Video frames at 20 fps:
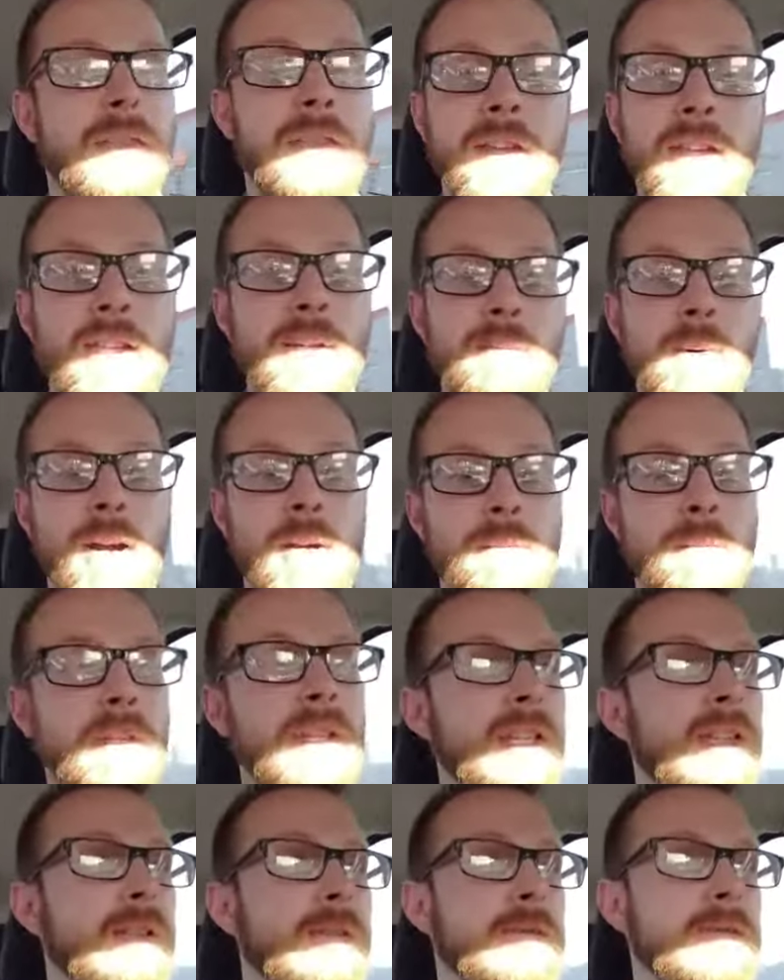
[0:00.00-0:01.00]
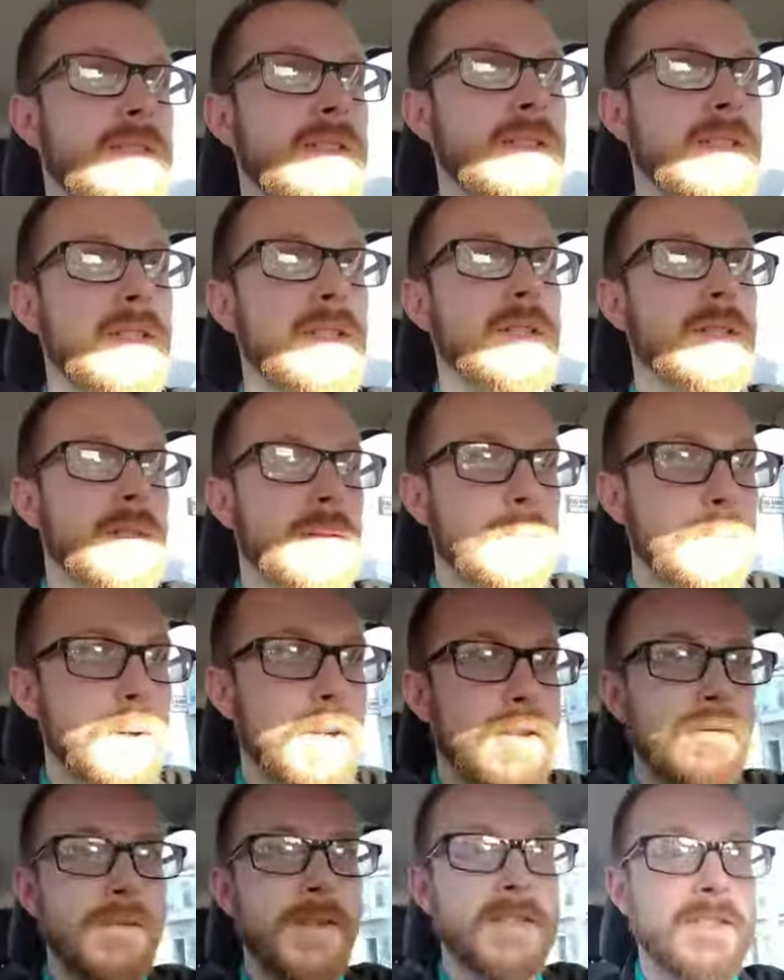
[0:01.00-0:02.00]
I think it might be,
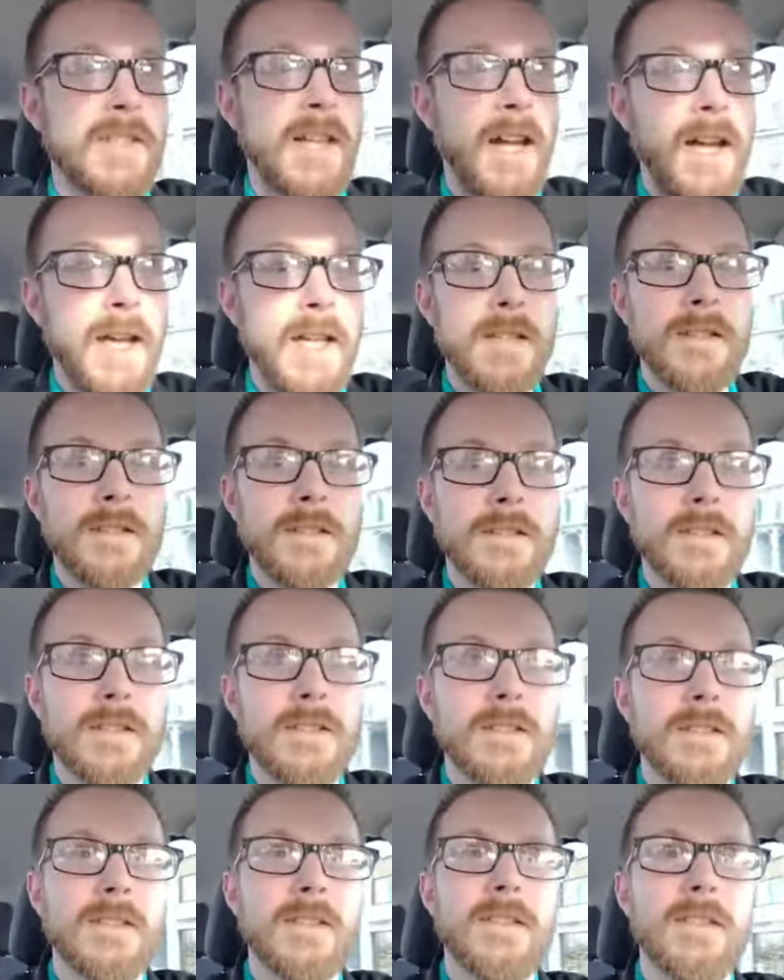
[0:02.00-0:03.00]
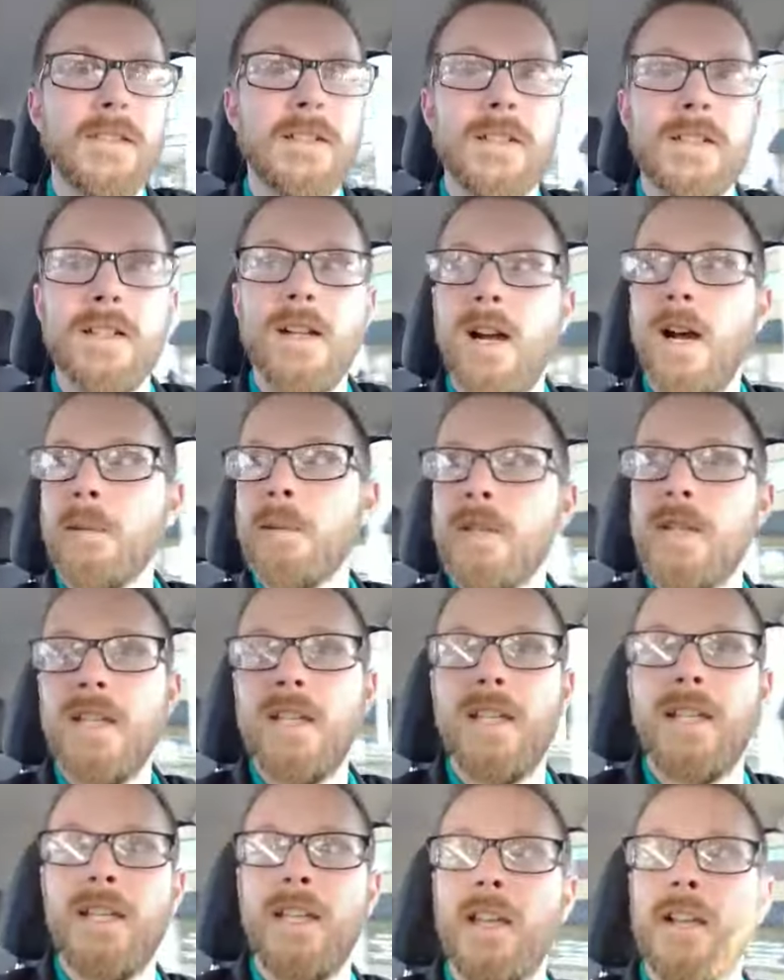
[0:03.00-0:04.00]
but if it's not, I'm
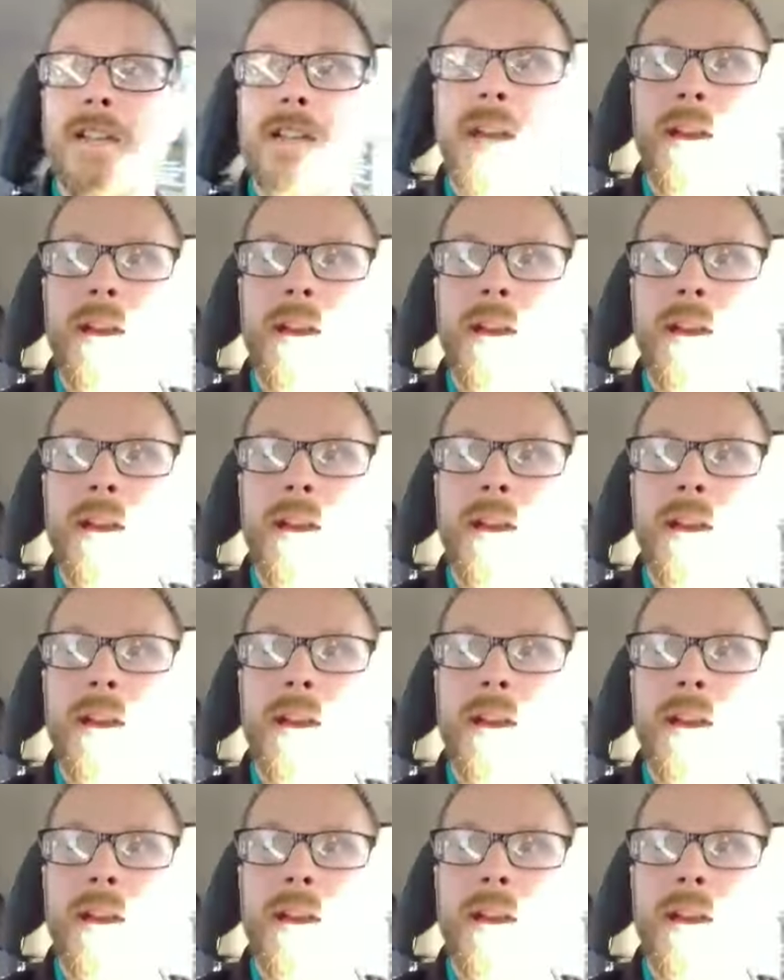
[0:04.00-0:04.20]
going to get